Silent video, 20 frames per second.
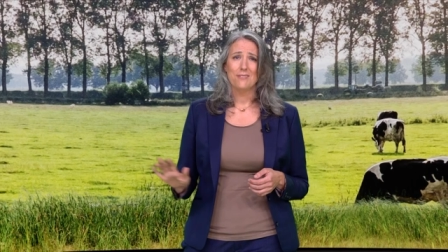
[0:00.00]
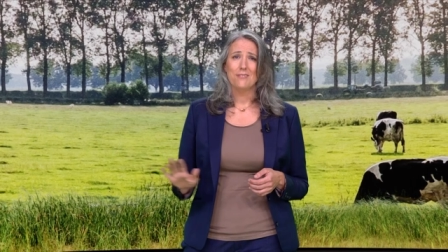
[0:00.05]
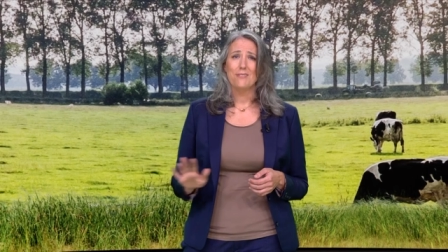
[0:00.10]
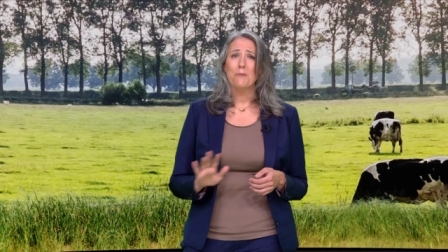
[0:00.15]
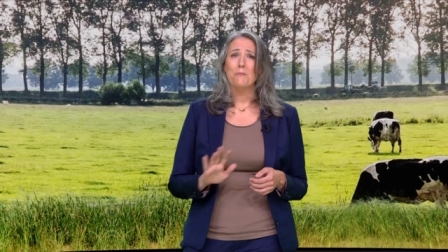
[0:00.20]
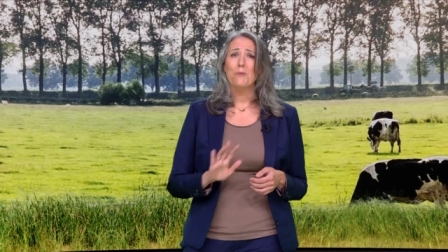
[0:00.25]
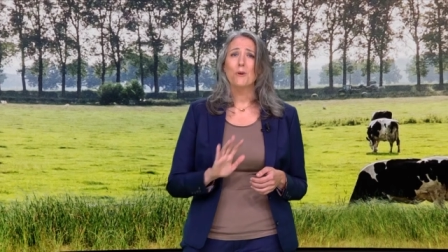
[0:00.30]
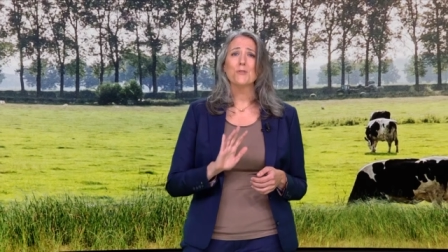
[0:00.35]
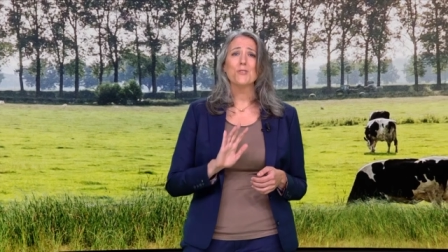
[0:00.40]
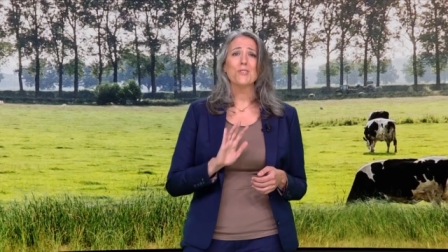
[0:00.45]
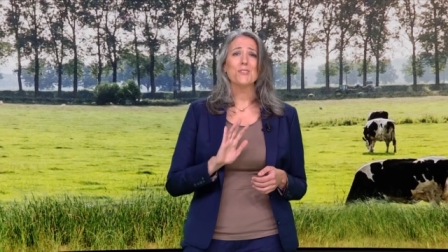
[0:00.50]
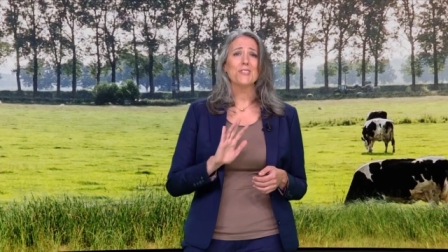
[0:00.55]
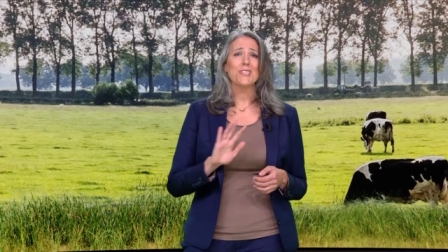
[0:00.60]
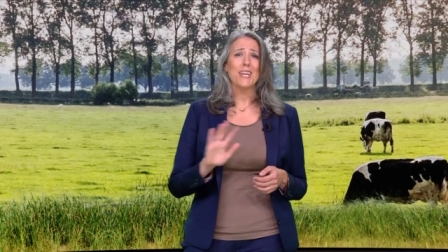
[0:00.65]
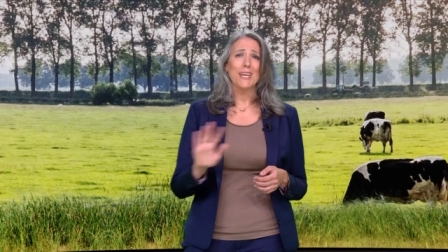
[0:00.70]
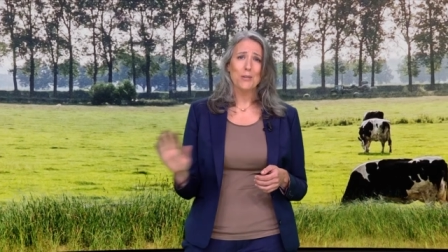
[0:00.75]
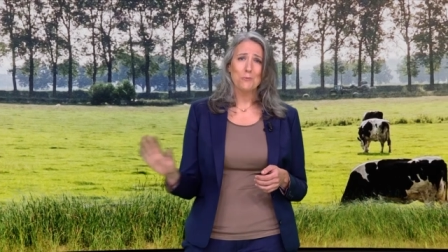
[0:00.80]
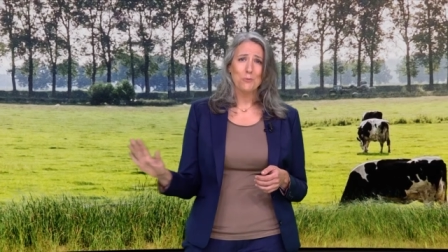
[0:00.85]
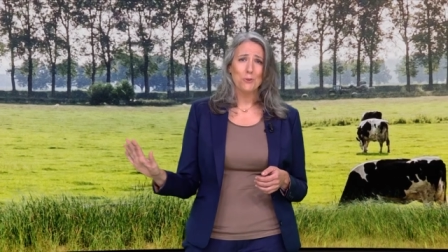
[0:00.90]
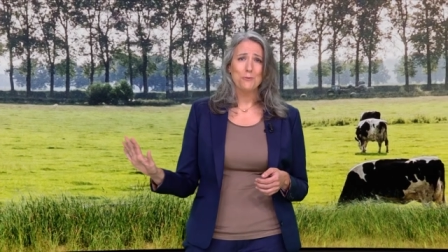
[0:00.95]
The most
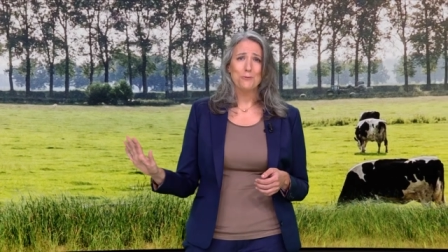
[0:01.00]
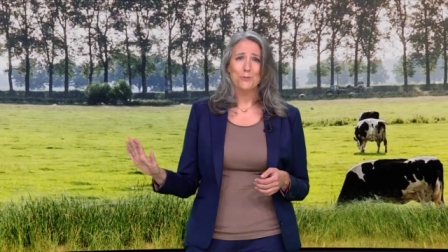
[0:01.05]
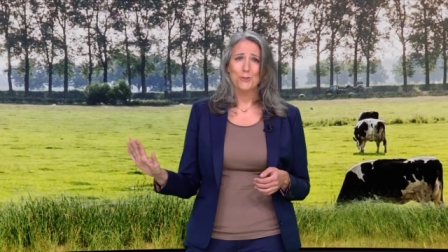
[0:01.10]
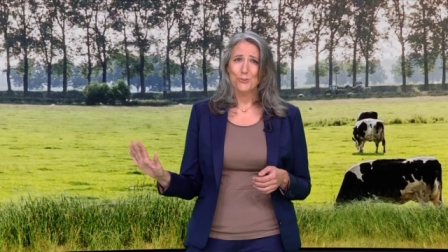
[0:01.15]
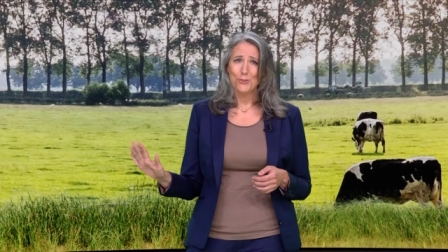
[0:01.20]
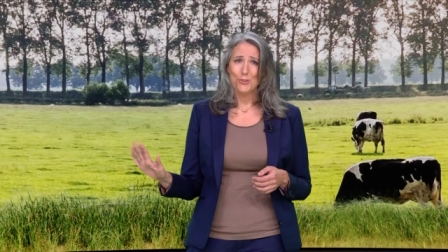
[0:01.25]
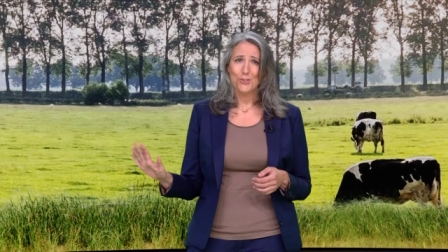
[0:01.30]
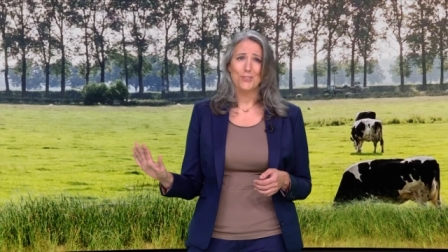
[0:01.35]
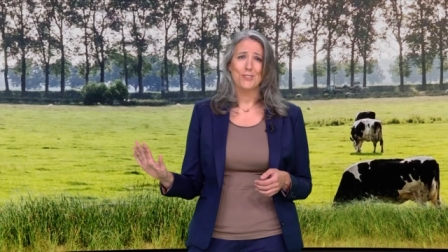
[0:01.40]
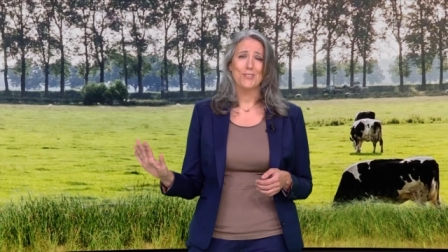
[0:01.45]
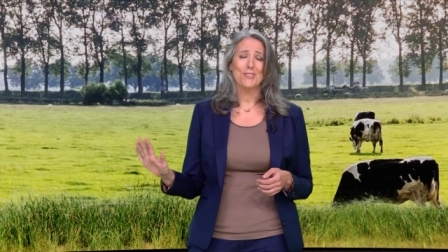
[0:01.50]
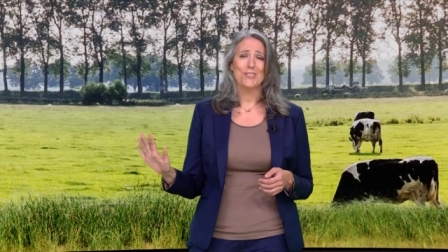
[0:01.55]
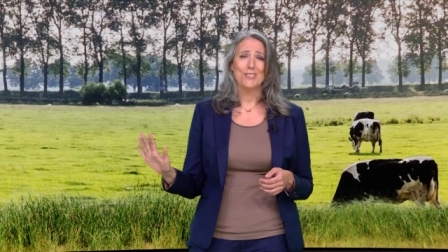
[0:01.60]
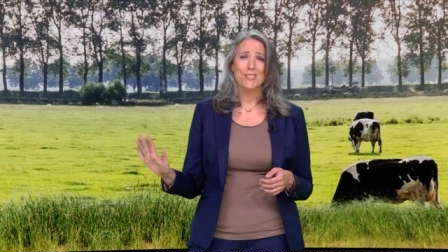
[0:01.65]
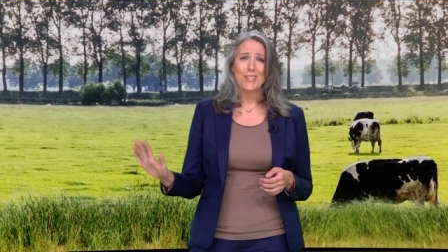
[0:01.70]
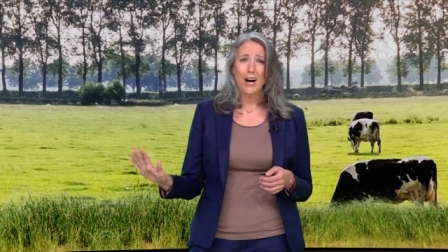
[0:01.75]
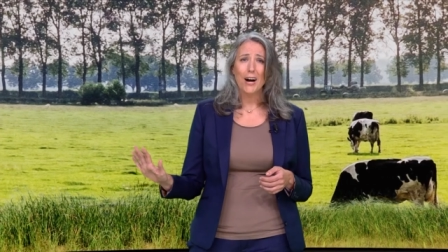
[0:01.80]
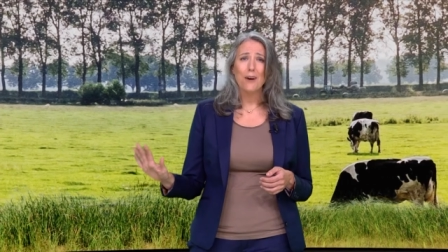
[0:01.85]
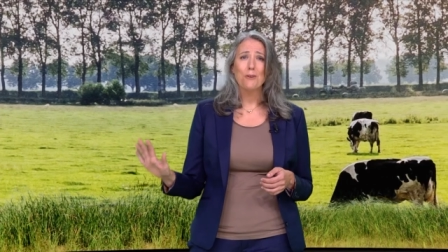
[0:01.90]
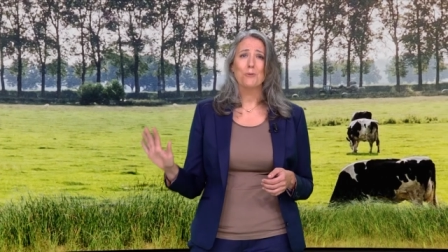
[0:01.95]
sustainable future does
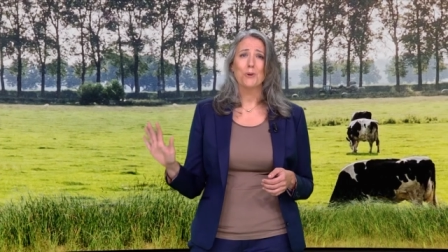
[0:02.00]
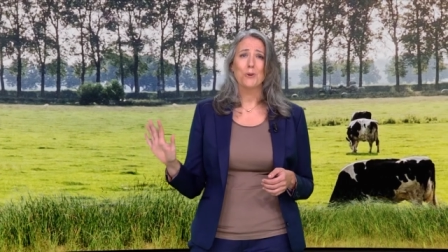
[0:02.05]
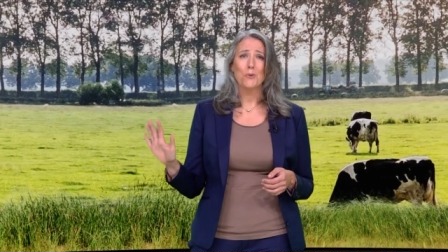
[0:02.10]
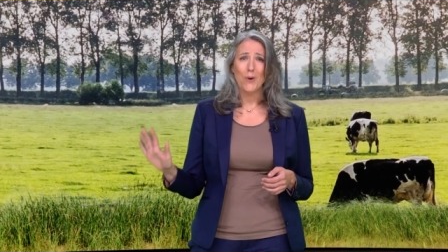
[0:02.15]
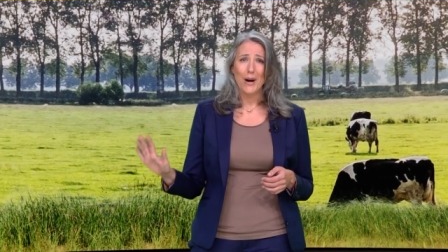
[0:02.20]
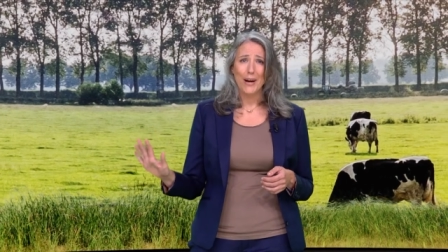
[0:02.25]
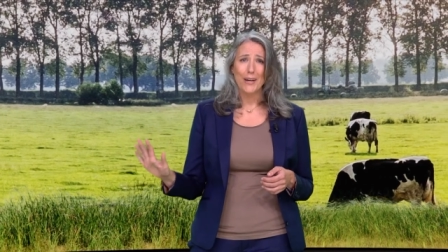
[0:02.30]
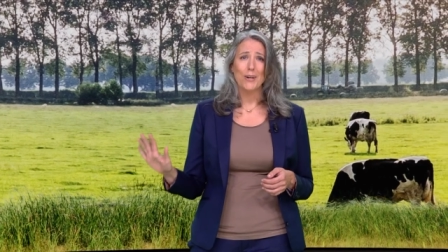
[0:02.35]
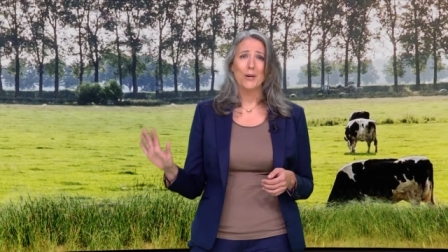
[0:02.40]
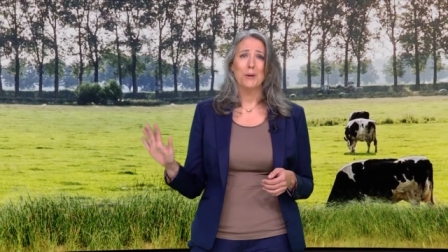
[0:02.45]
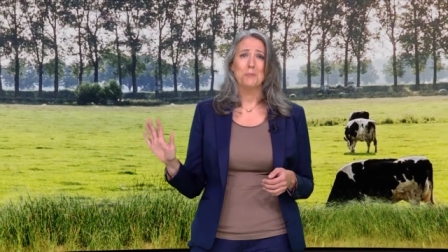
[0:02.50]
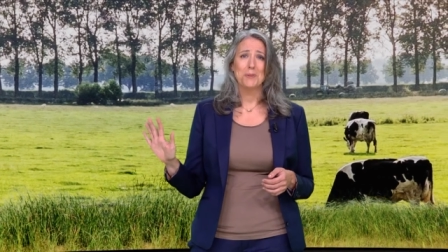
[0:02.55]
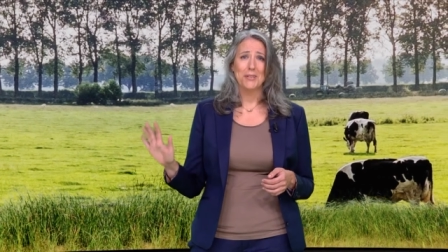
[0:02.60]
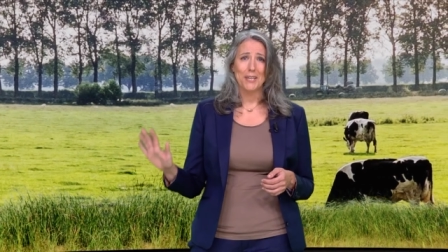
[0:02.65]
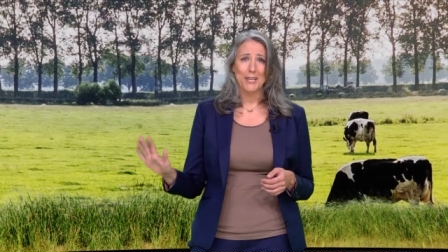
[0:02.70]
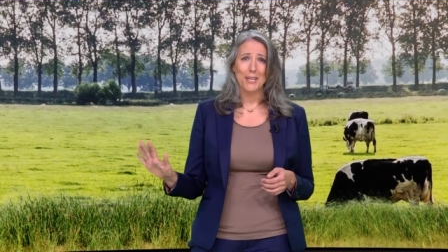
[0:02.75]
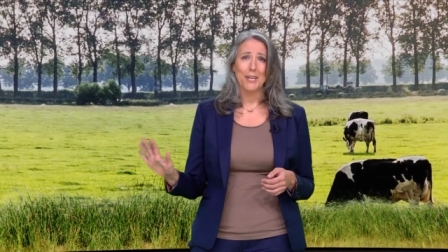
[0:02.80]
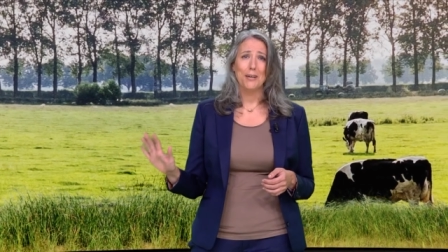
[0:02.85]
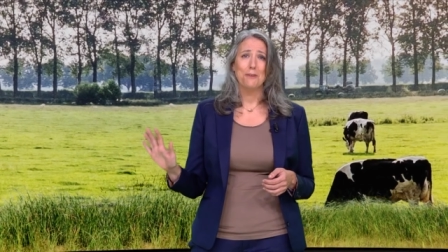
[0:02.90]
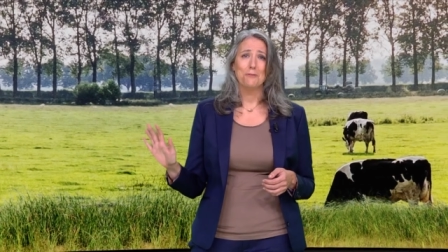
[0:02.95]
not require a
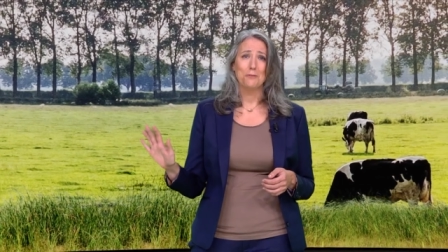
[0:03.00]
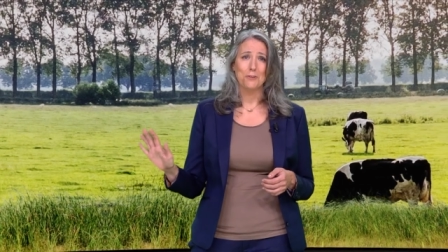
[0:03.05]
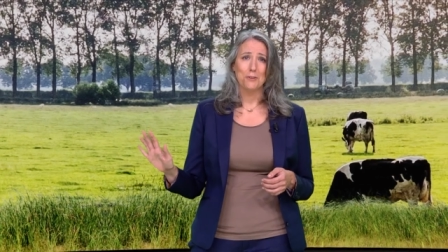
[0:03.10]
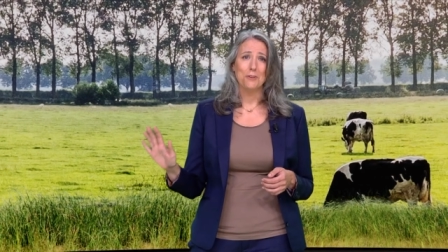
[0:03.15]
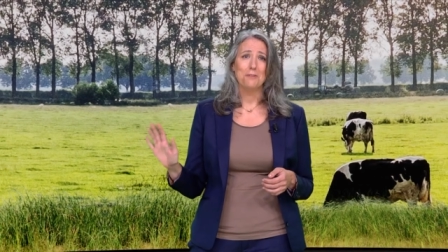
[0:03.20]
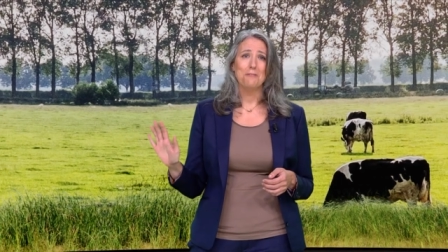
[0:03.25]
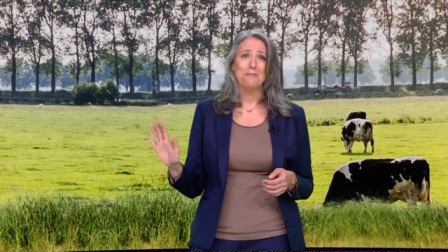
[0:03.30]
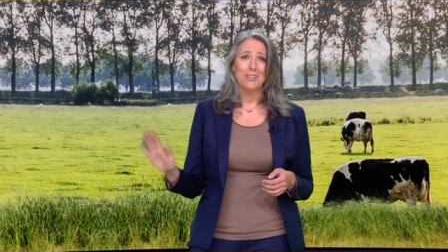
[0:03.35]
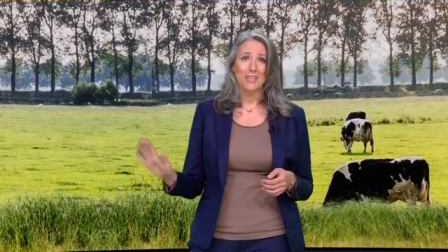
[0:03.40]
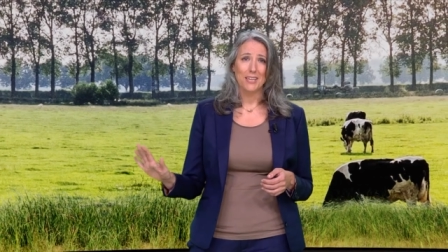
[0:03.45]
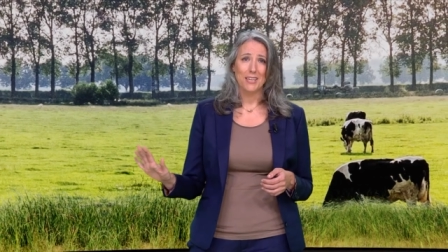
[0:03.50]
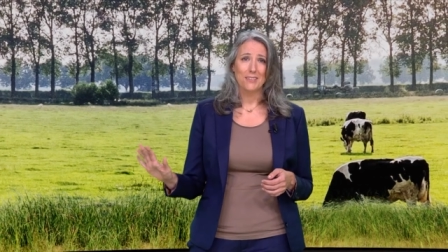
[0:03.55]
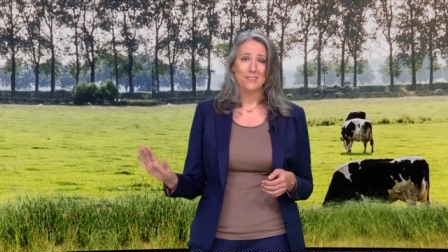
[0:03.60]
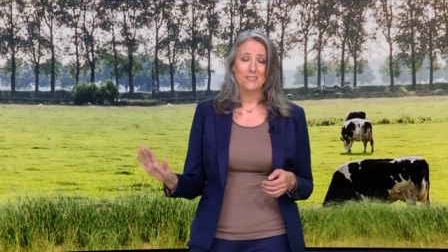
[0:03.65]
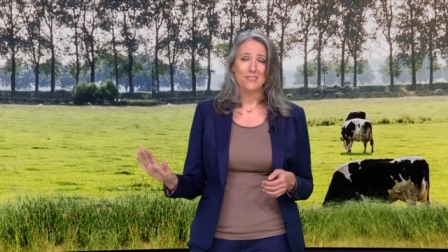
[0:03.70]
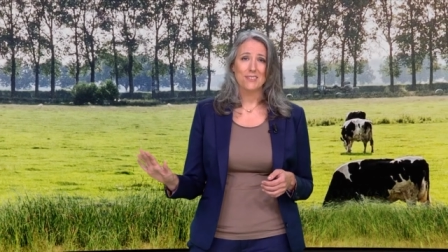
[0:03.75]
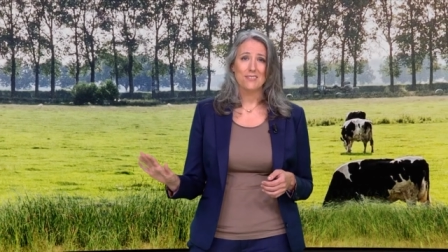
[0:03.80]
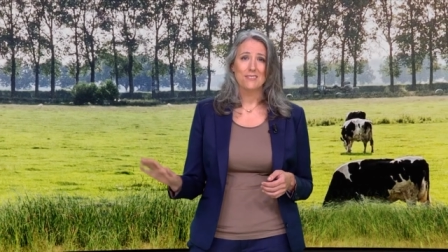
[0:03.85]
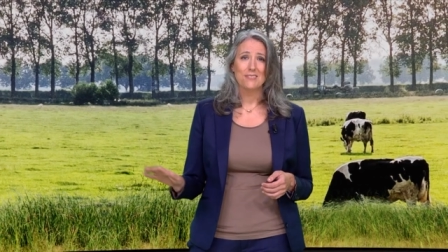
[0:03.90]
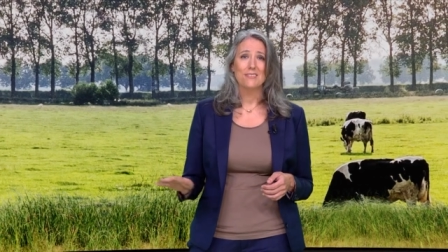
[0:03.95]
planet full of
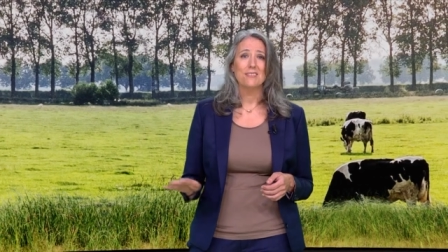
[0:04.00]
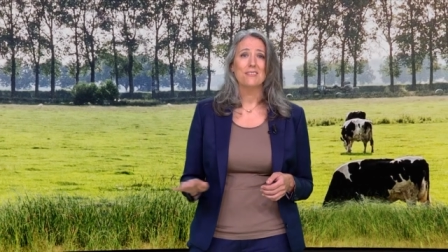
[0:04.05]
vegans.